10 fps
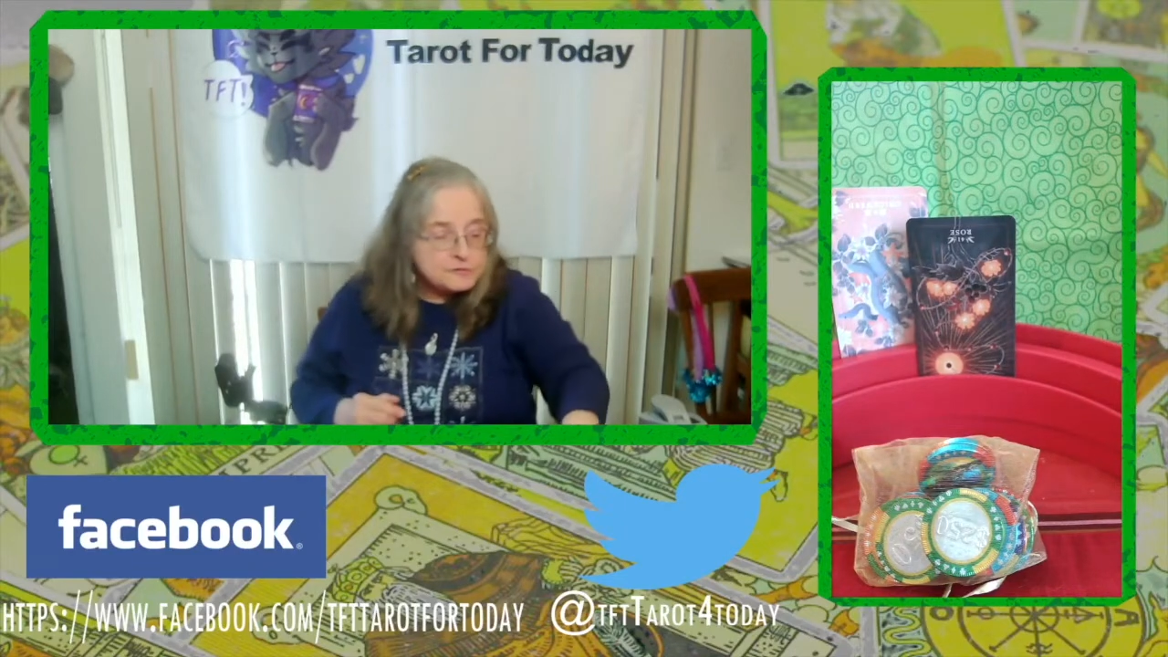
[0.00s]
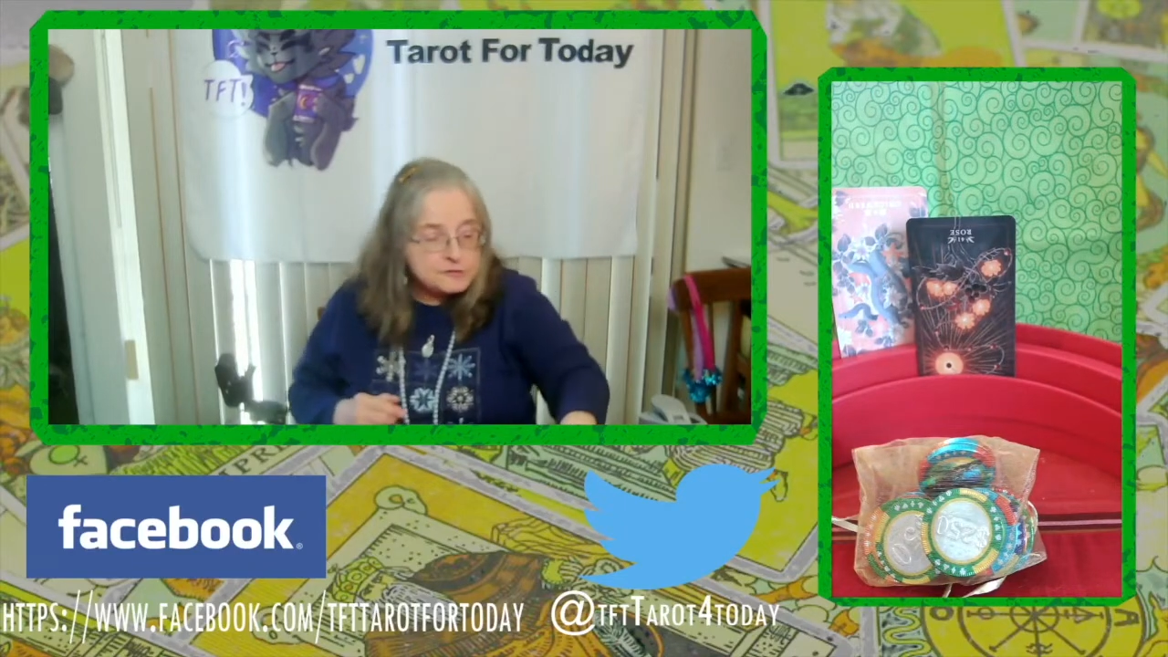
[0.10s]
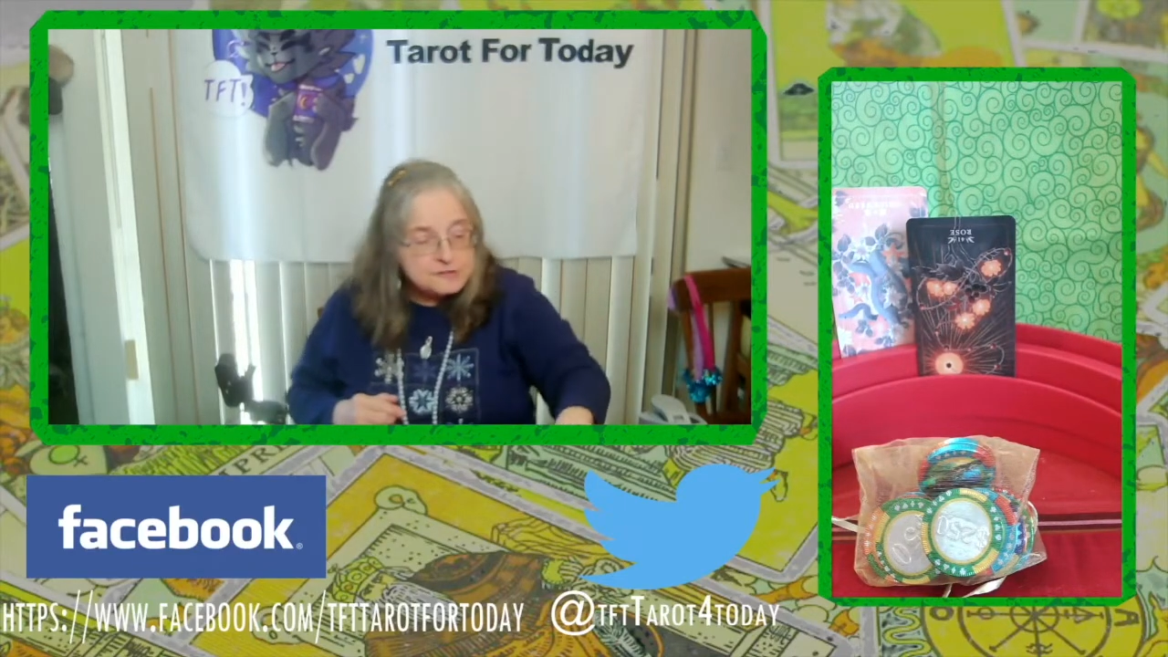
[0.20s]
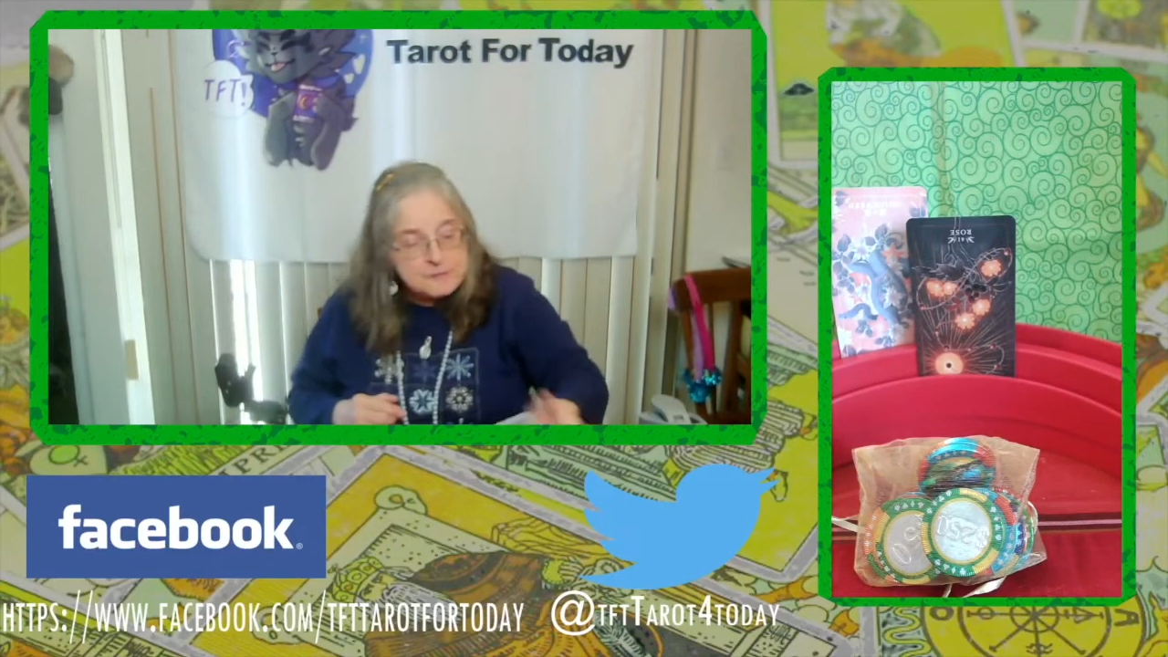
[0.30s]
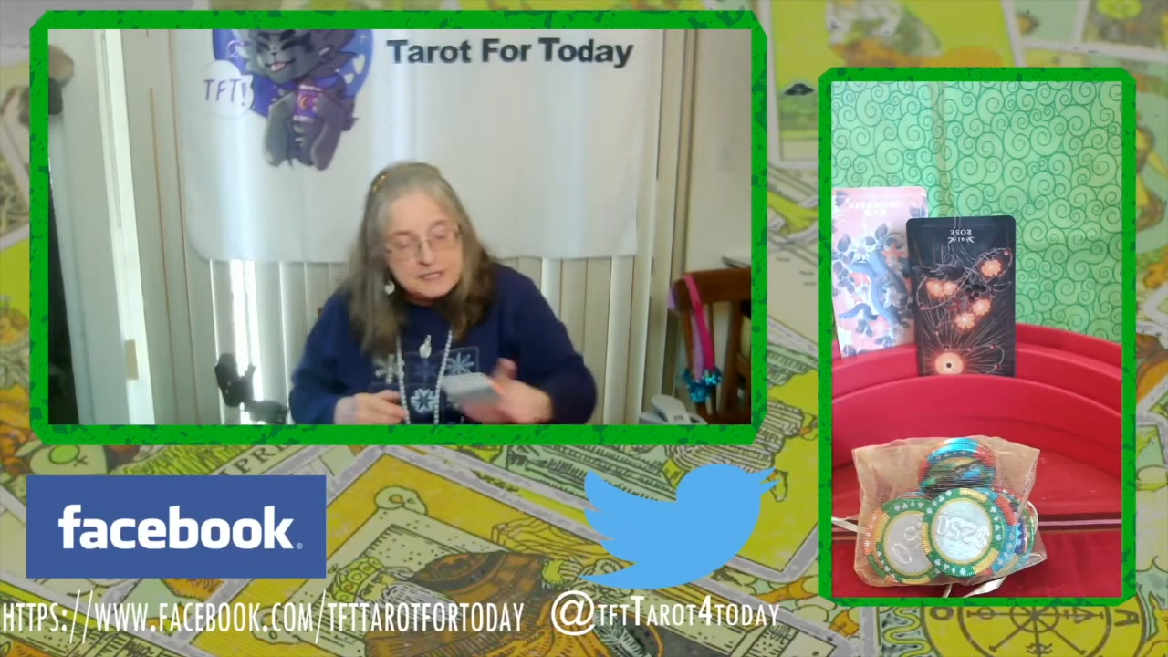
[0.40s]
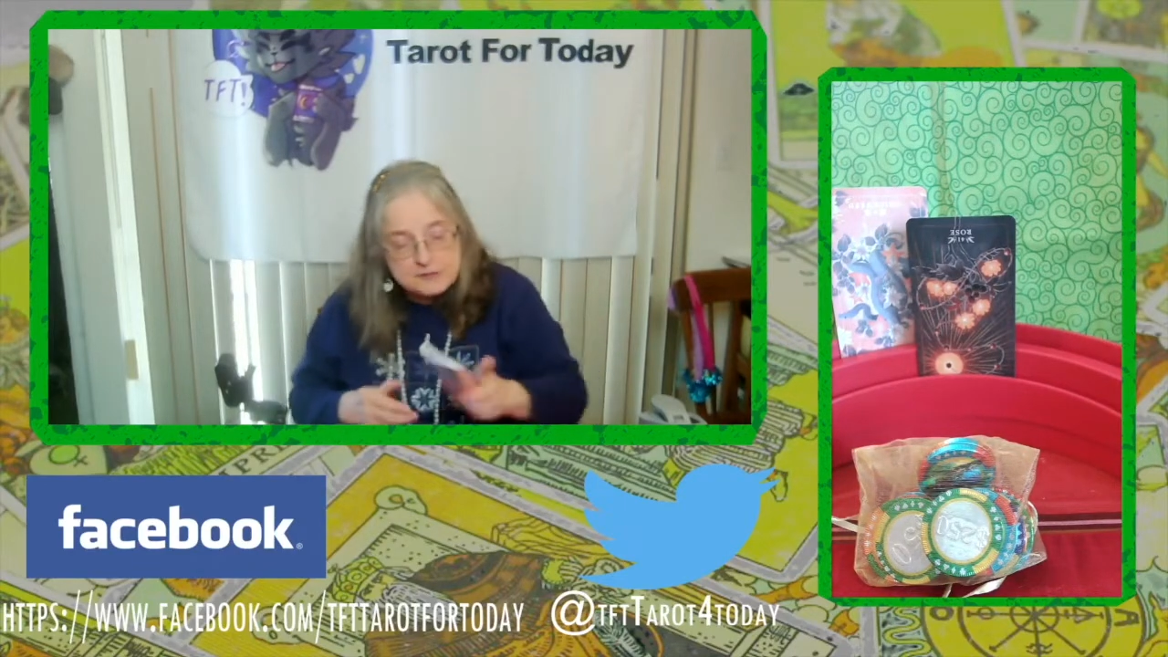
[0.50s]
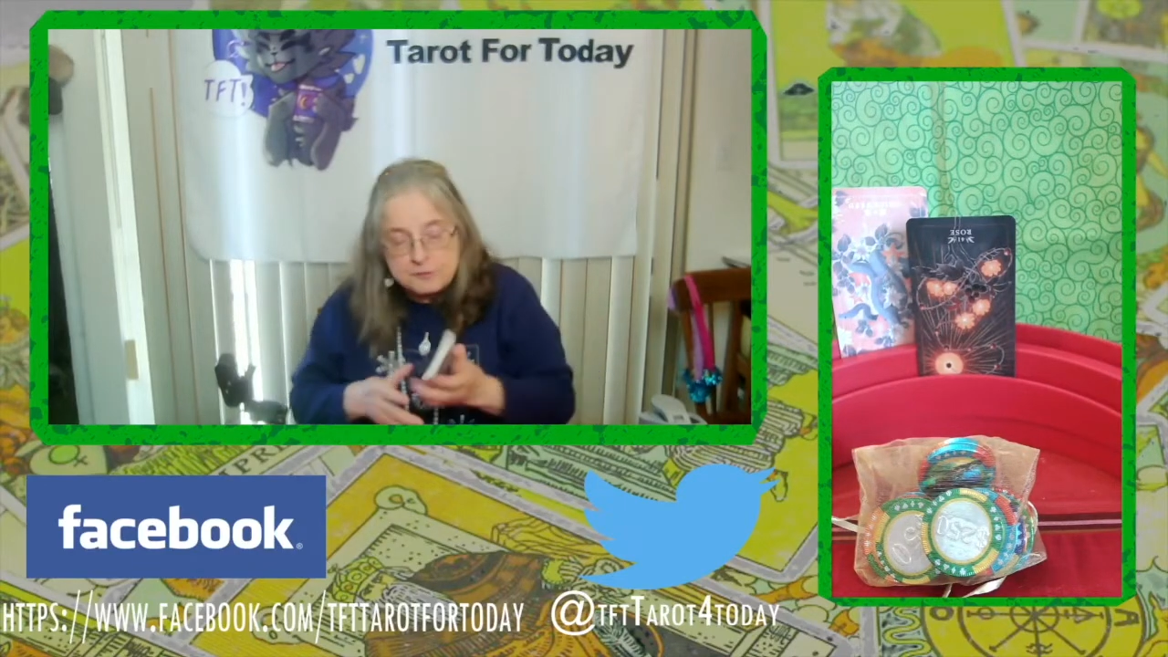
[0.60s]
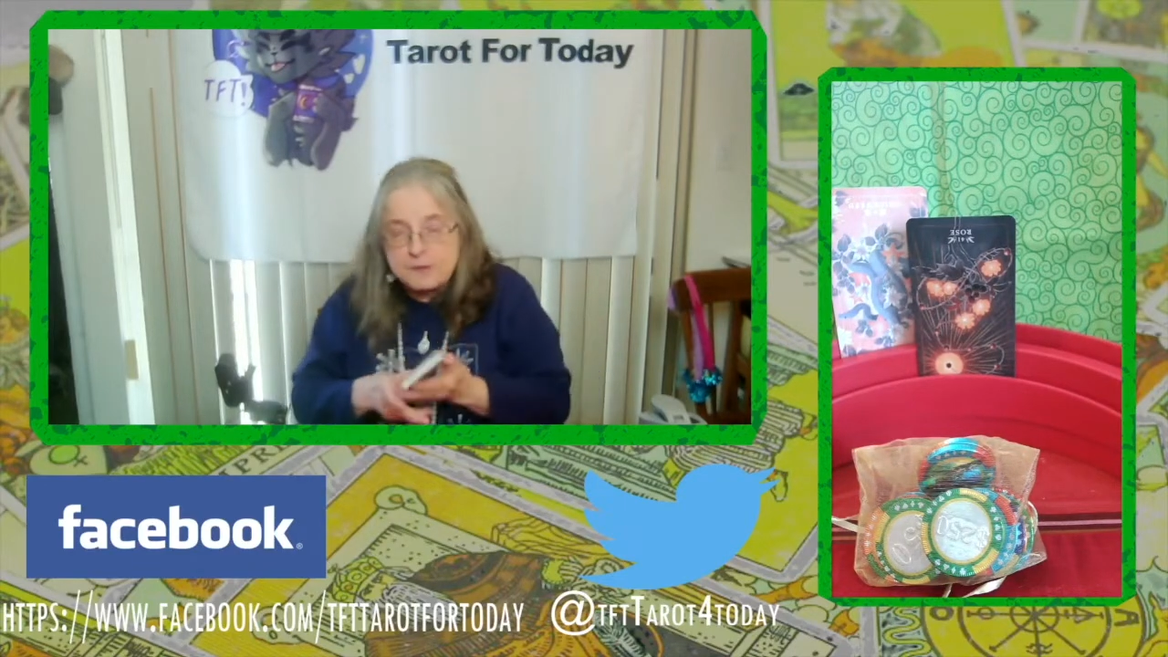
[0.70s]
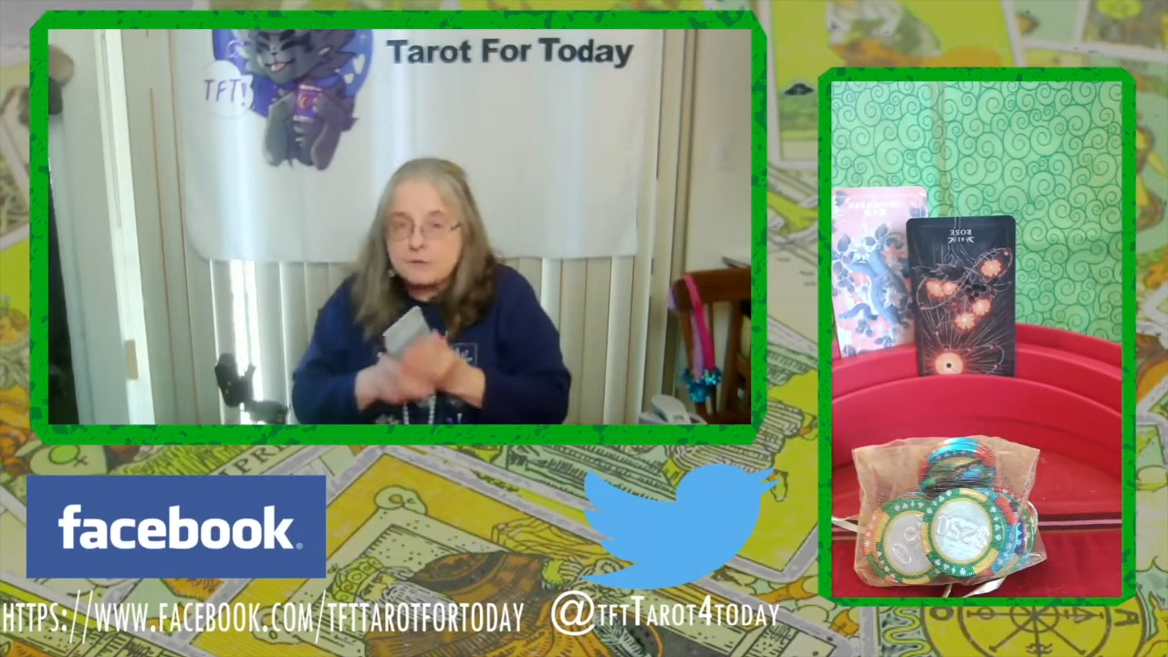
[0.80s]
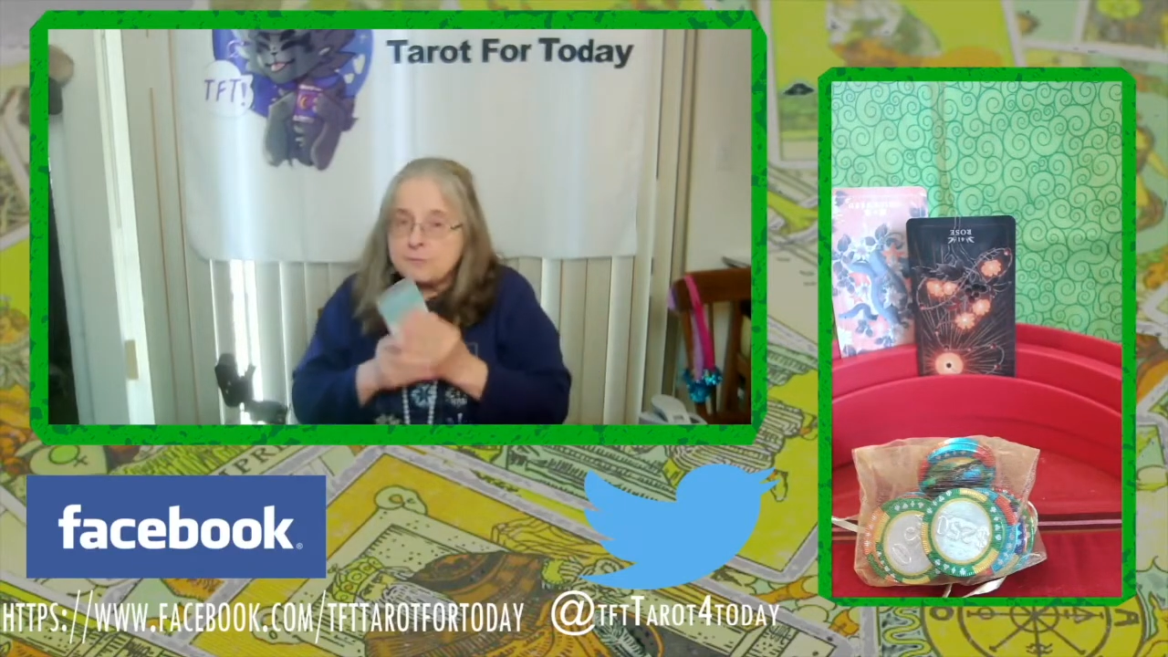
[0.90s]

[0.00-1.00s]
just means you either